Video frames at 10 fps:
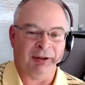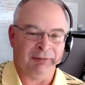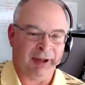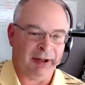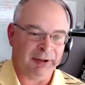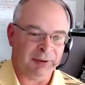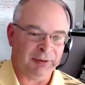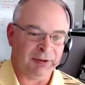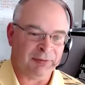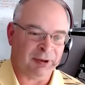And
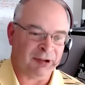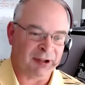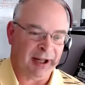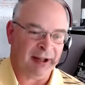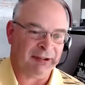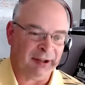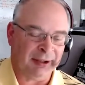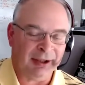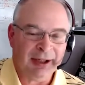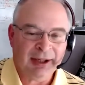secondly, by that
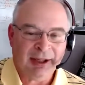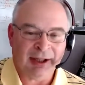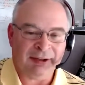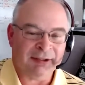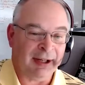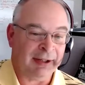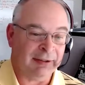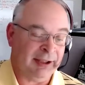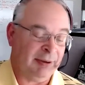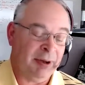point, it has
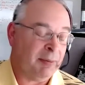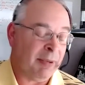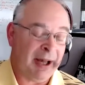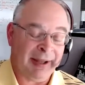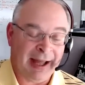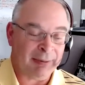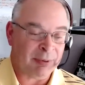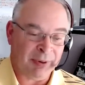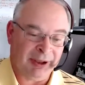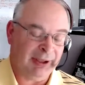reached end of life
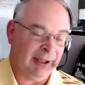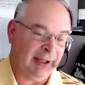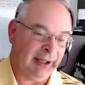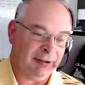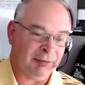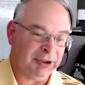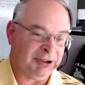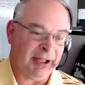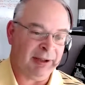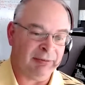technology-wise.
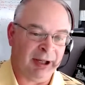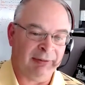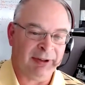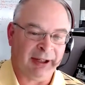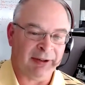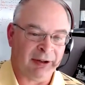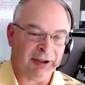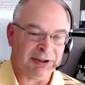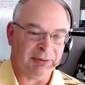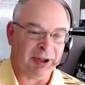It's actually
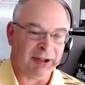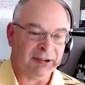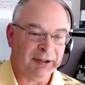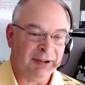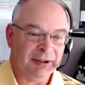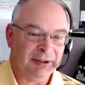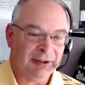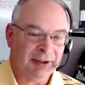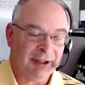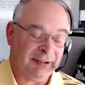outdated in about 4
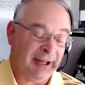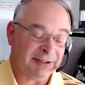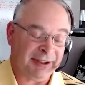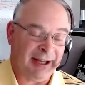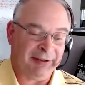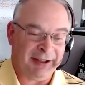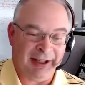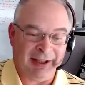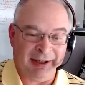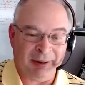months, but
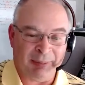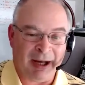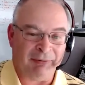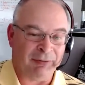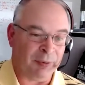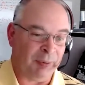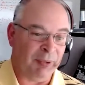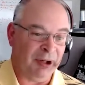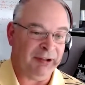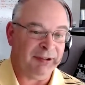new
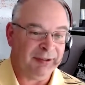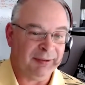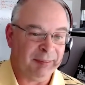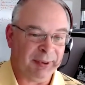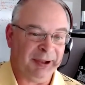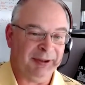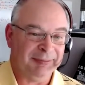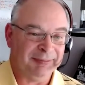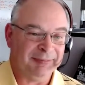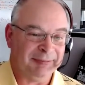version come out that
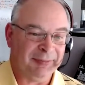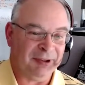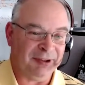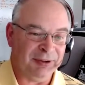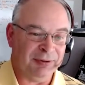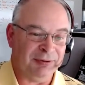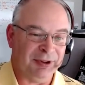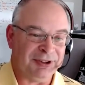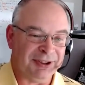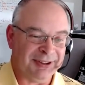fast. But
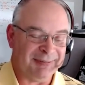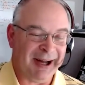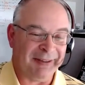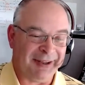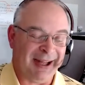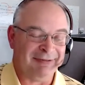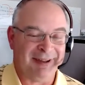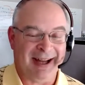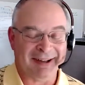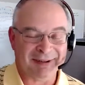yeah, we
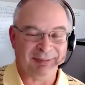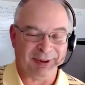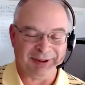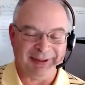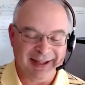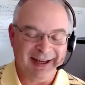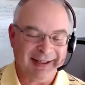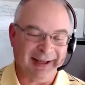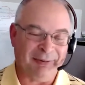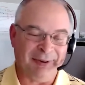go every 5 years
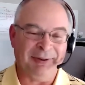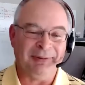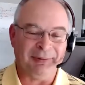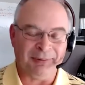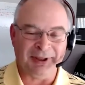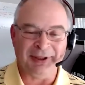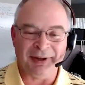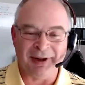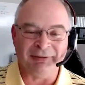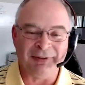on our equipment for
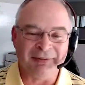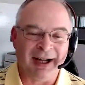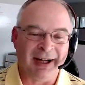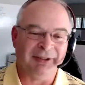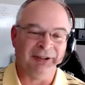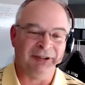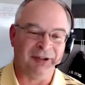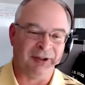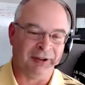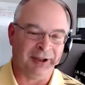PCs
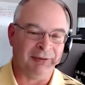itself.